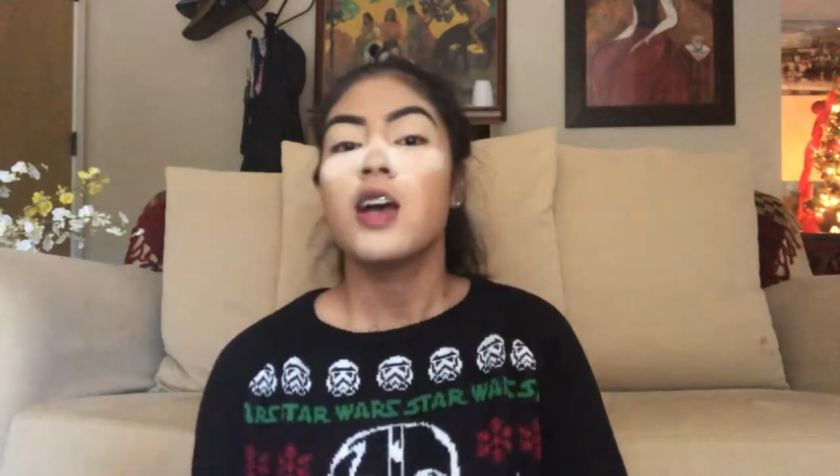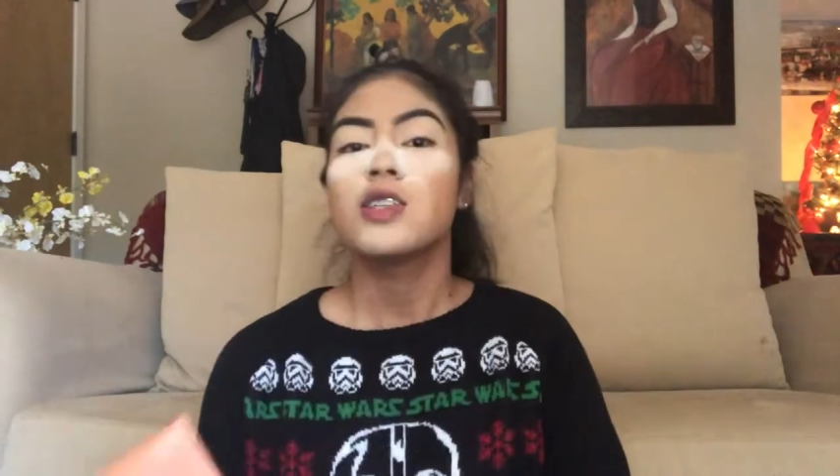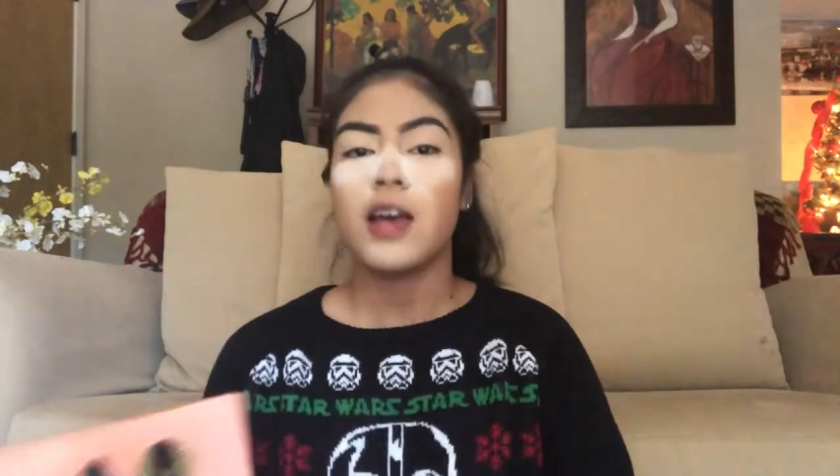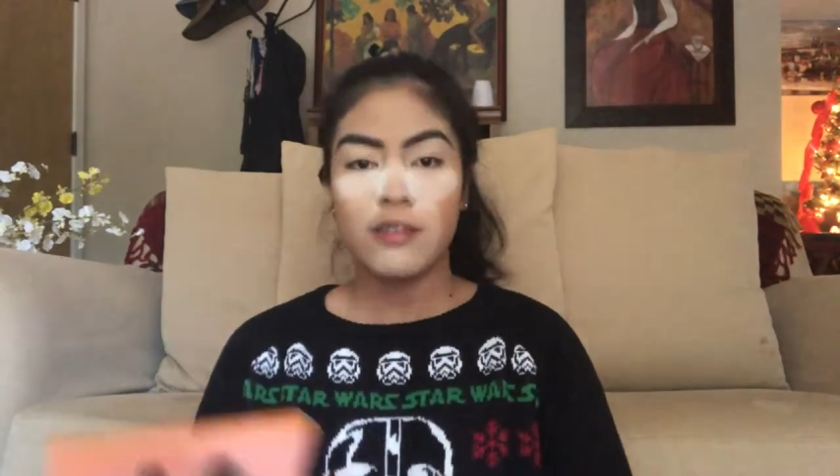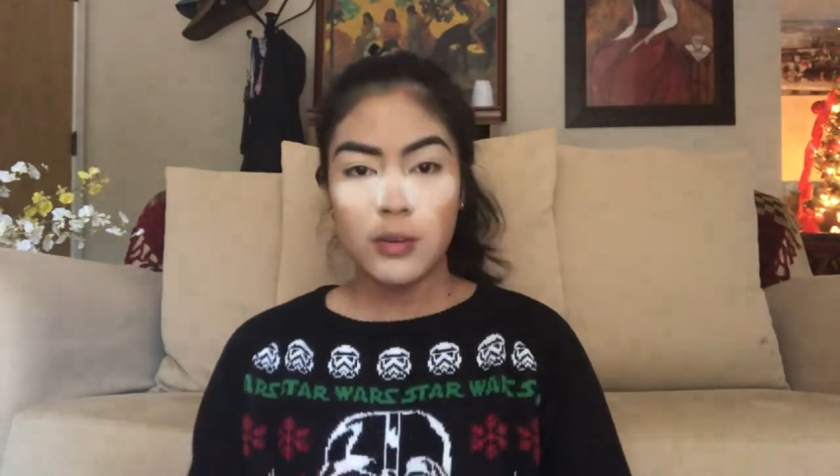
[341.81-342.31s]

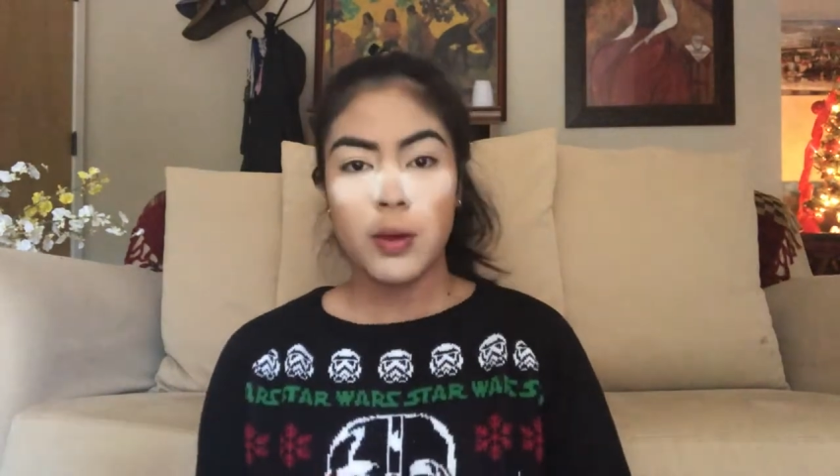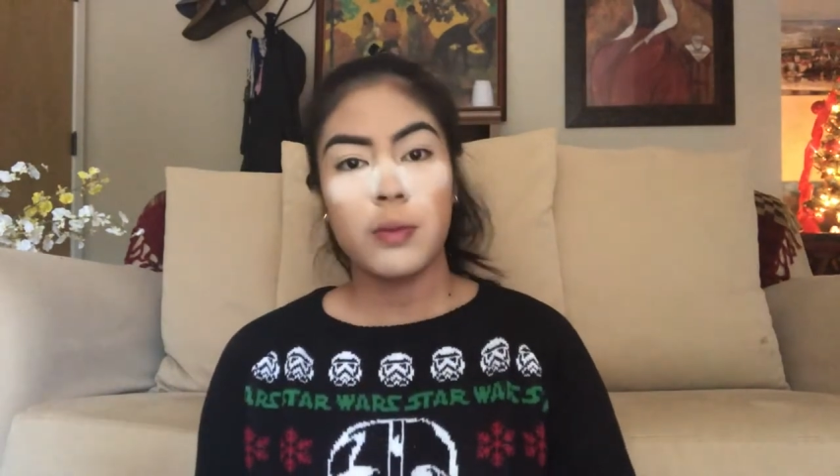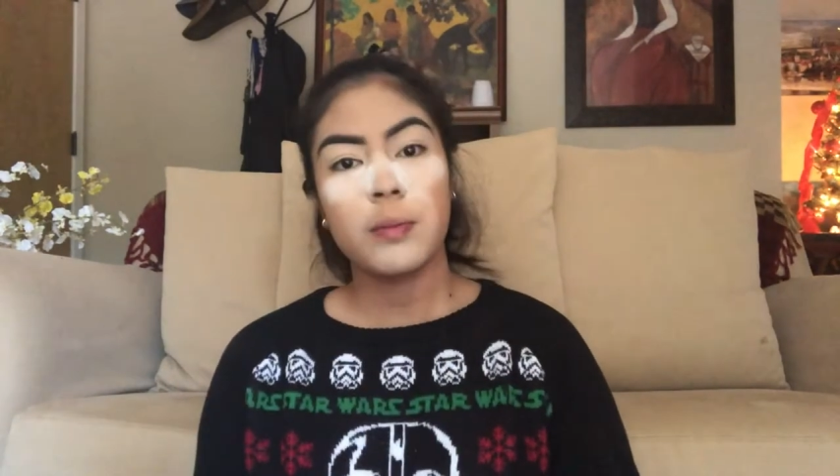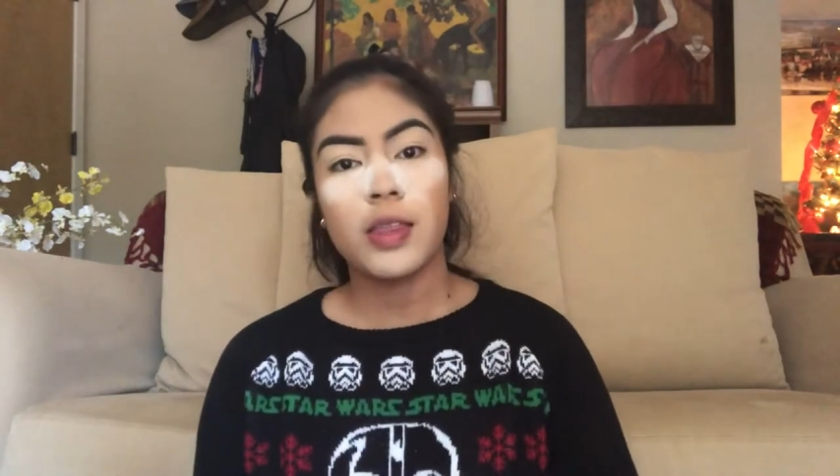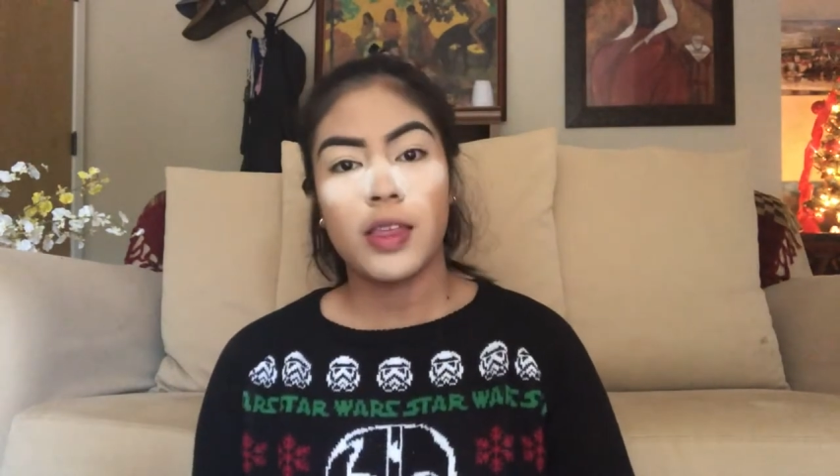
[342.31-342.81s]
So after
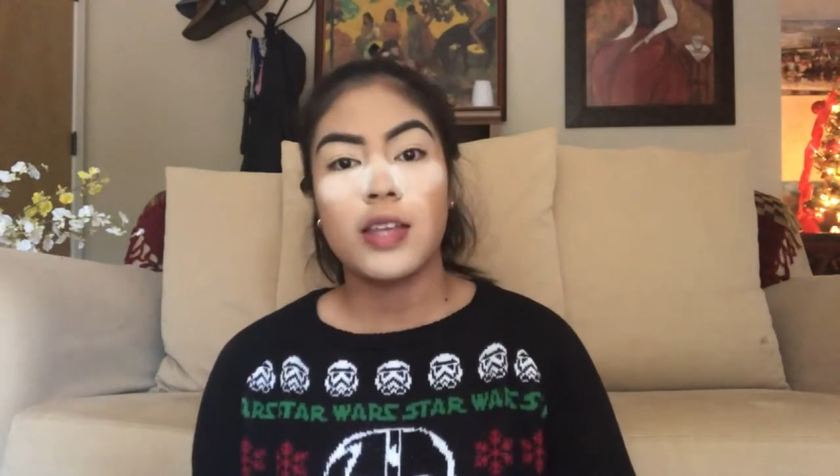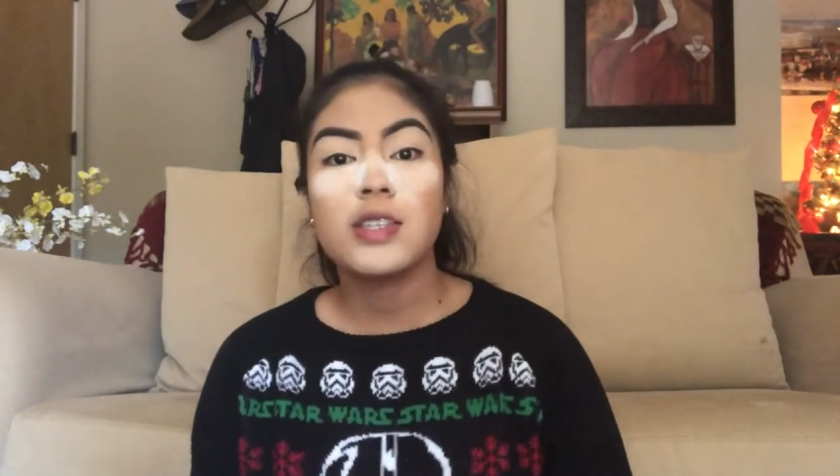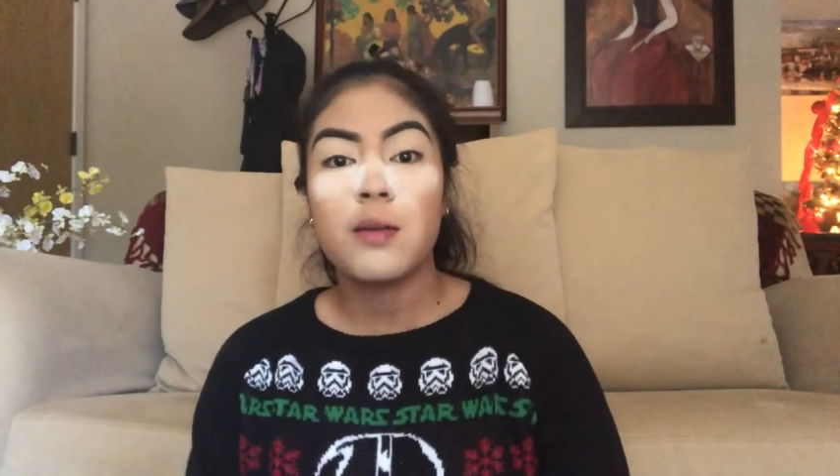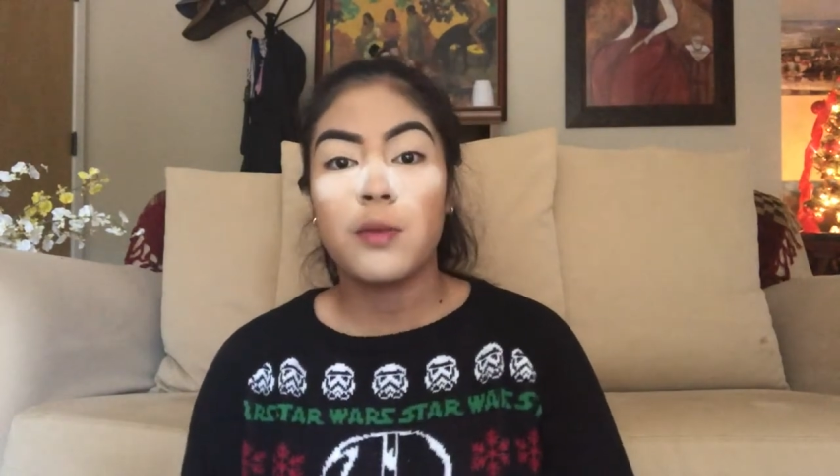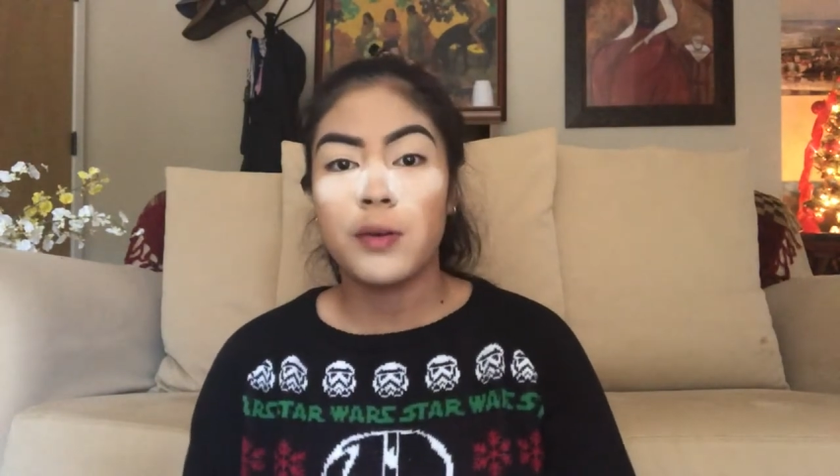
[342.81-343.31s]
priming my lids,
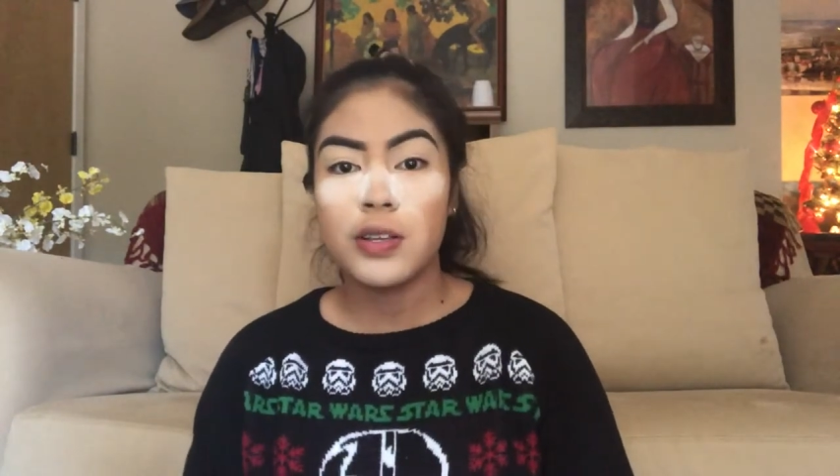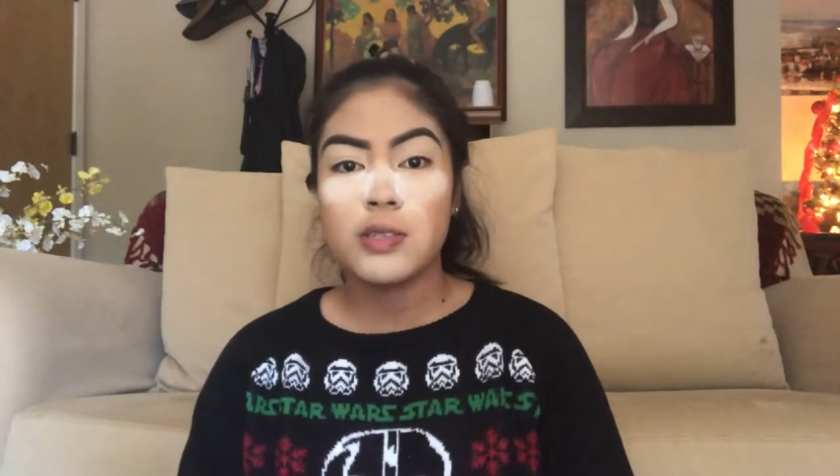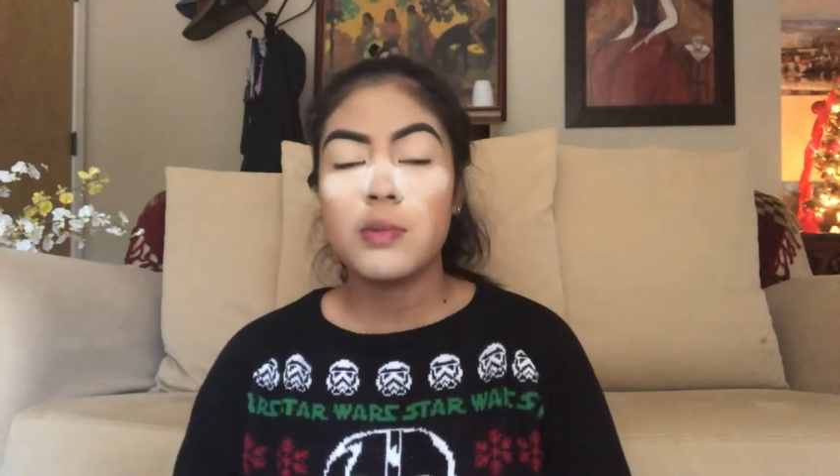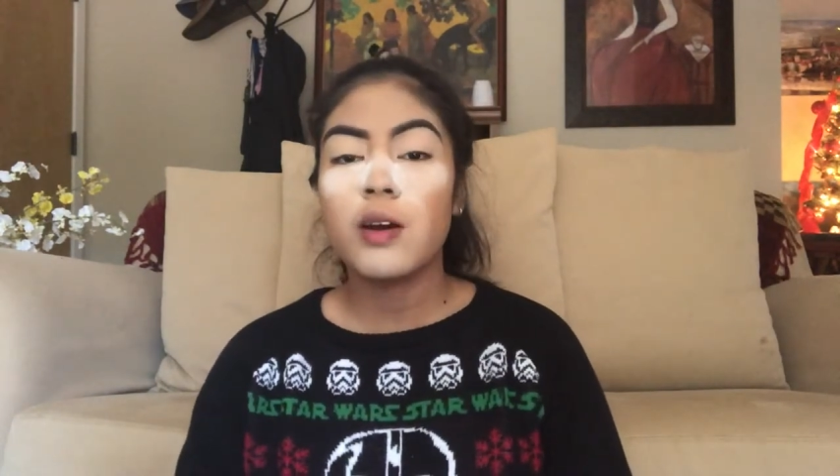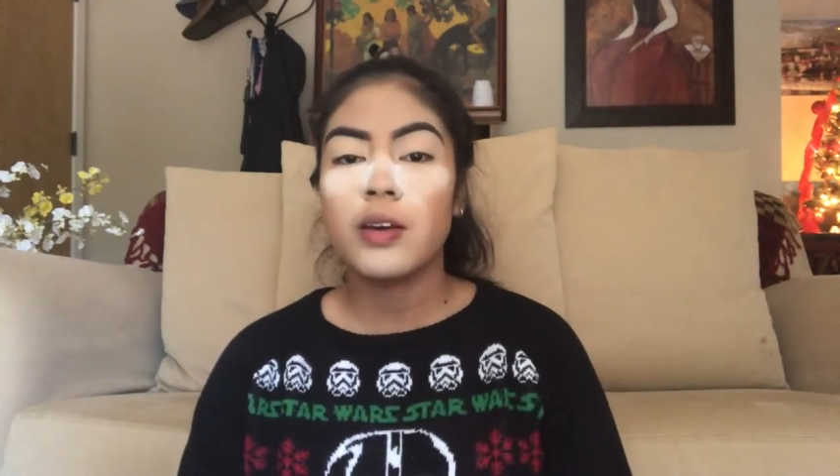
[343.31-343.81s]
I'm going
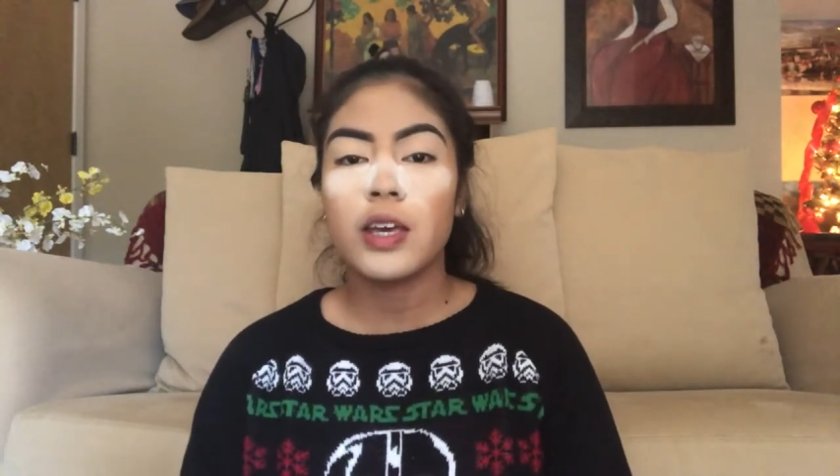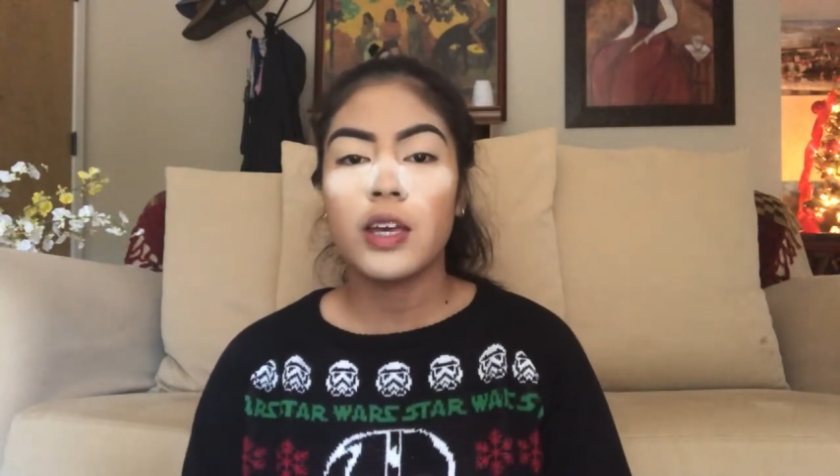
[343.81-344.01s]
to be going